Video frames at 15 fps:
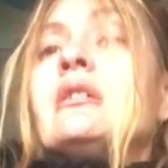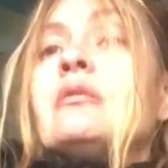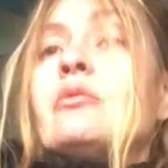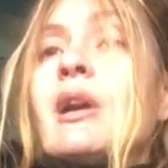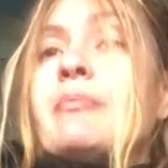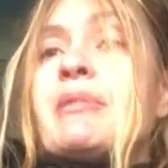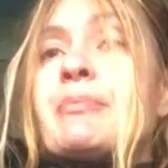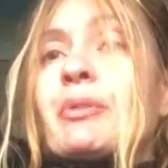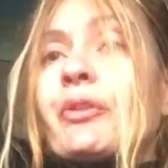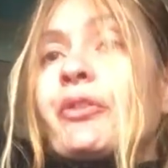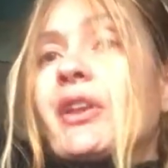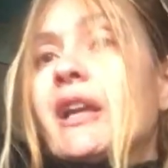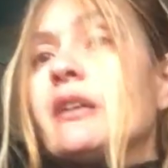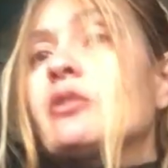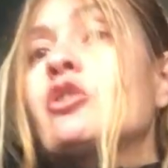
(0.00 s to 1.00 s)
When people
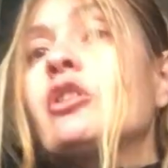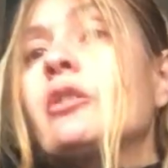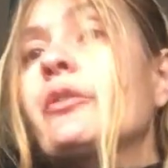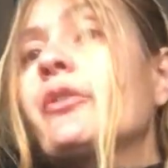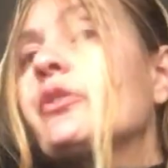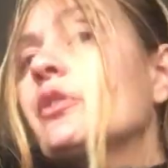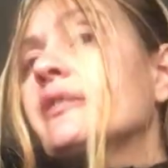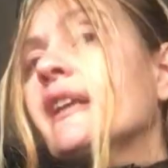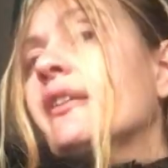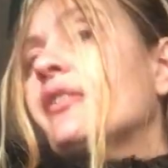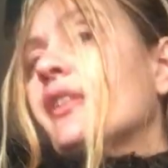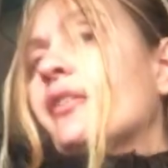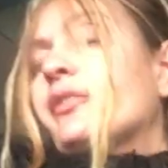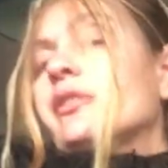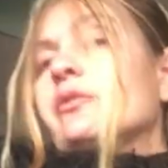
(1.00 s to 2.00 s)
say clones don't
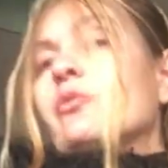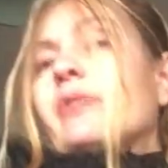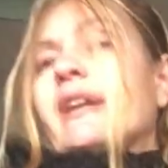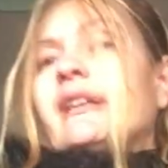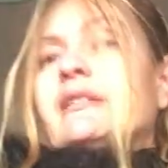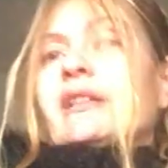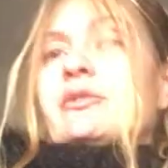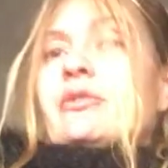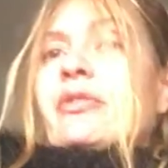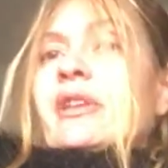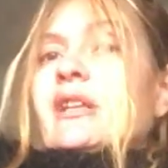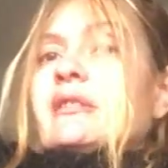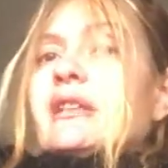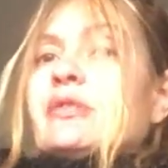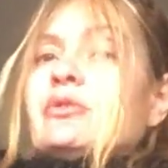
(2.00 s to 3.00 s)
exist in the way that you
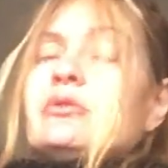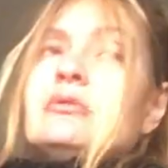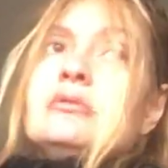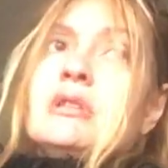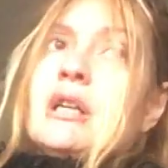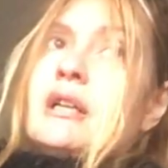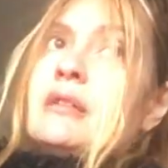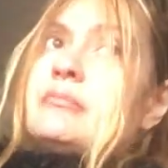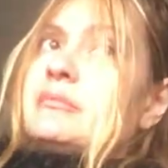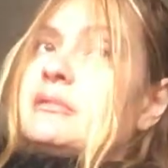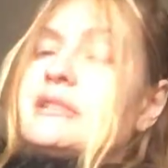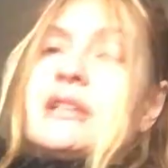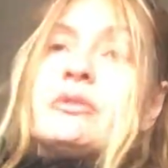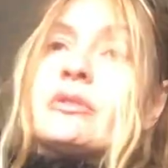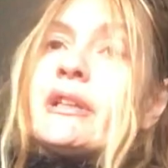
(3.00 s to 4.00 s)
think they do,
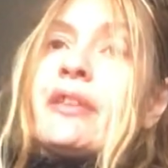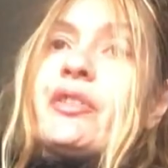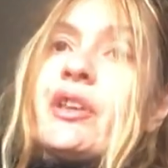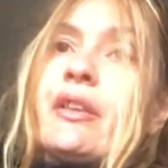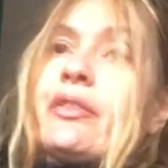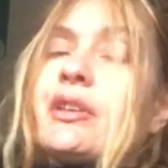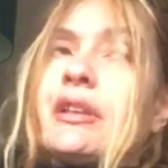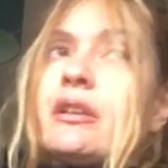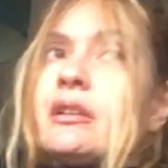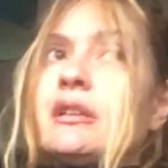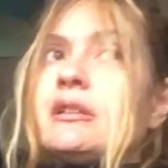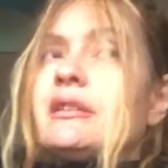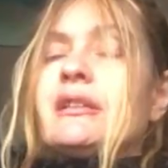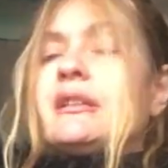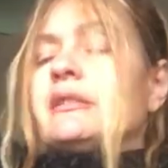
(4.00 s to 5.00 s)
they don't exist.
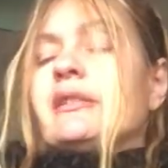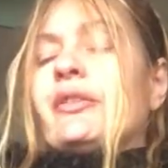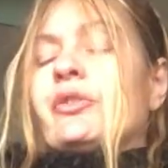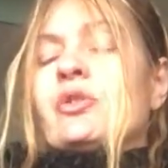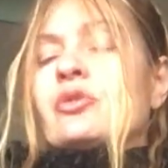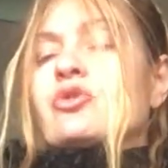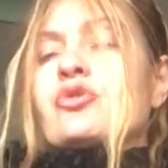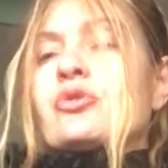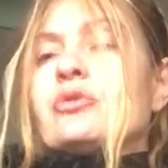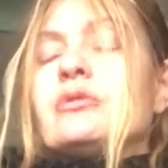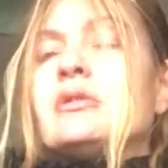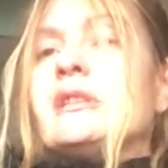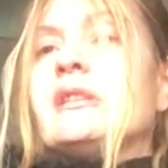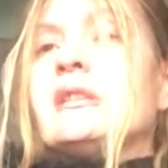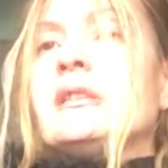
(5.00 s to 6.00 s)
It is not true.
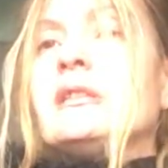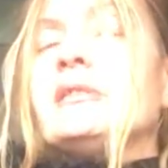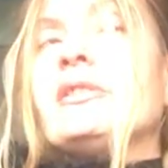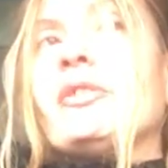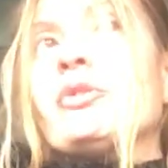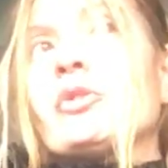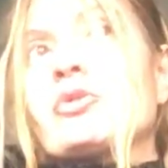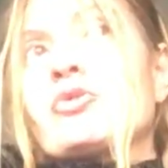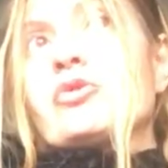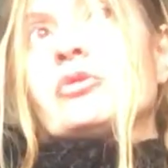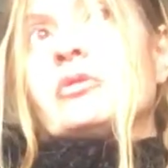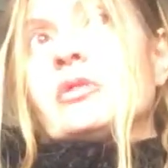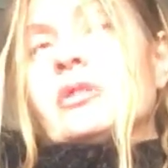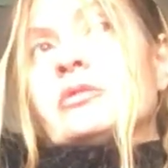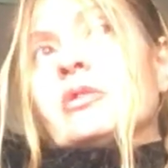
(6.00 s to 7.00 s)
It is not true,
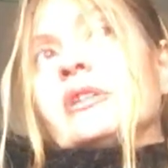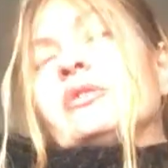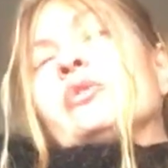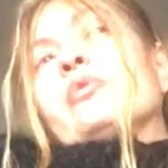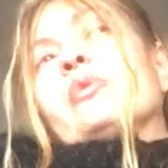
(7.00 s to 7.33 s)
not in the